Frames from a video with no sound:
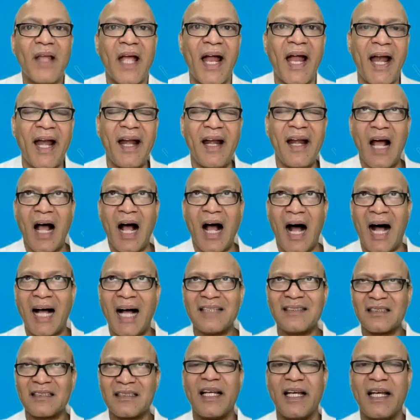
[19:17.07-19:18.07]
and
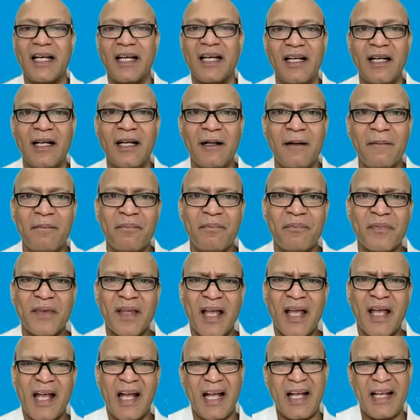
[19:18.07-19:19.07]
asking,
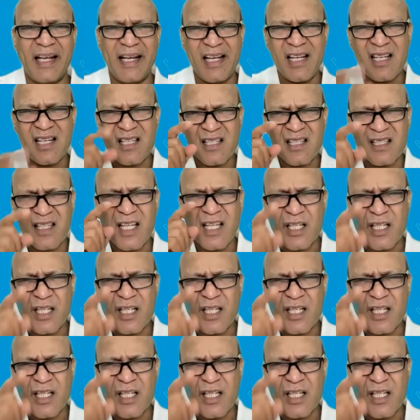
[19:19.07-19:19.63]
is